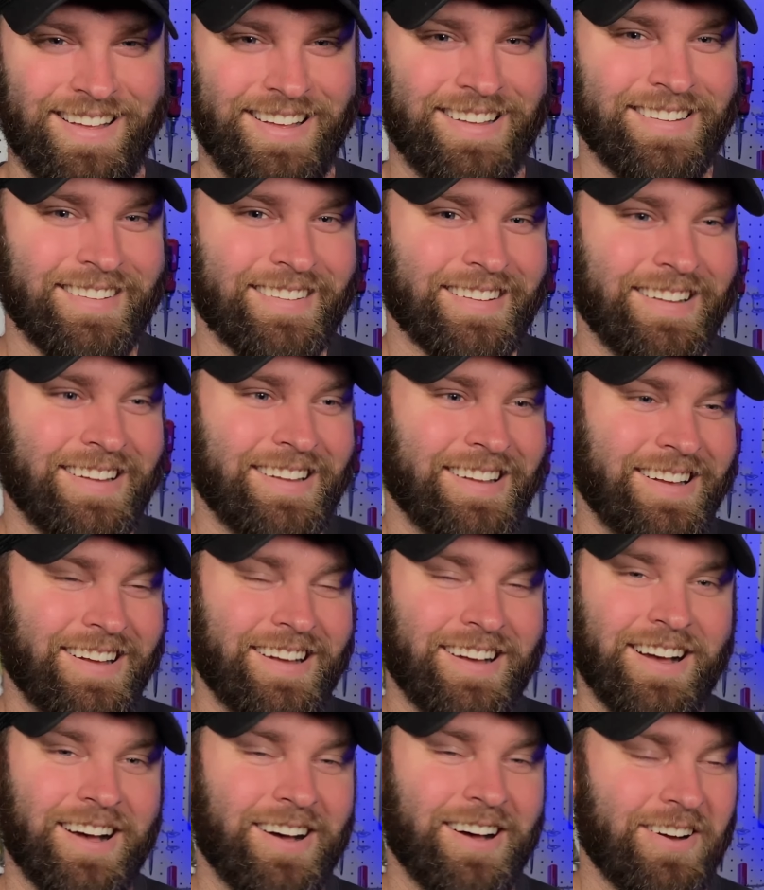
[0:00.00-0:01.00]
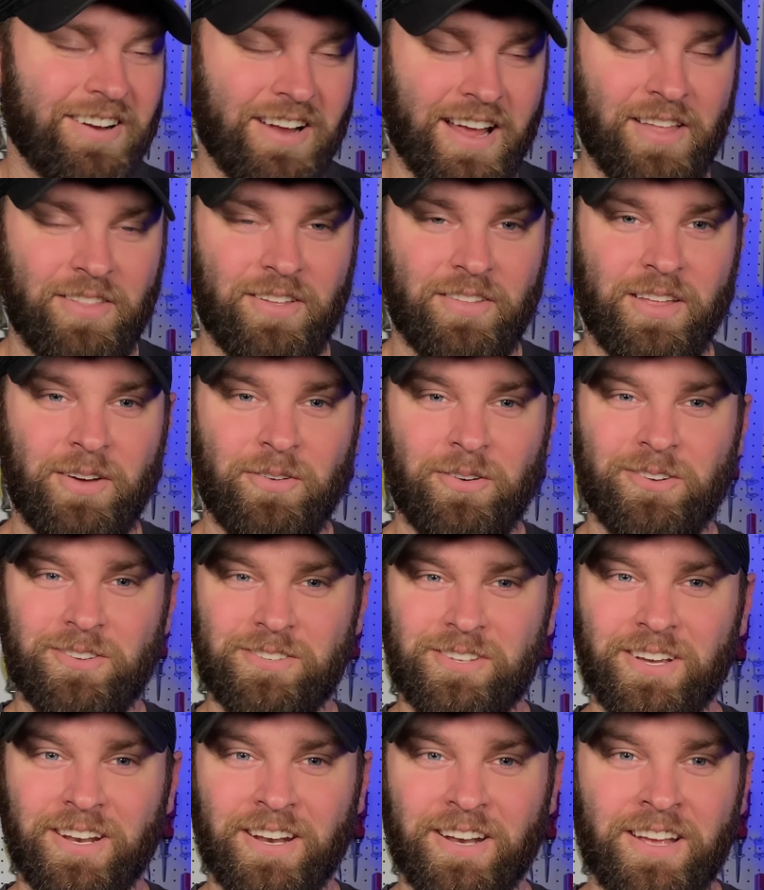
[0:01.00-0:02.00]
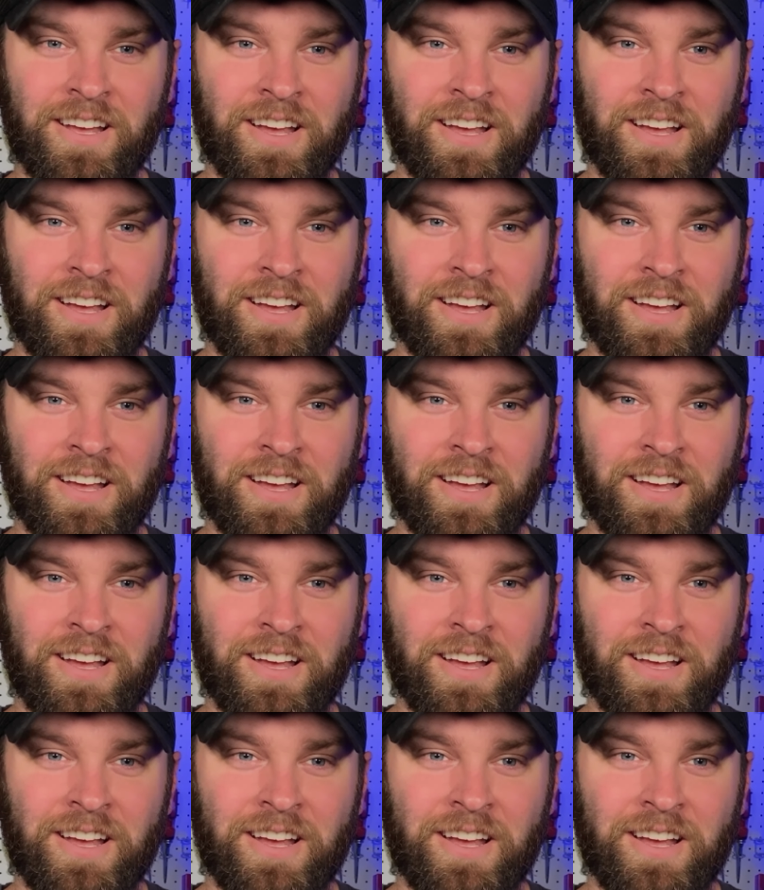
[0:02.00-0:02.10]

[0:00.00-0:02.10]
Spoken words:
Okay, I thought that one was good.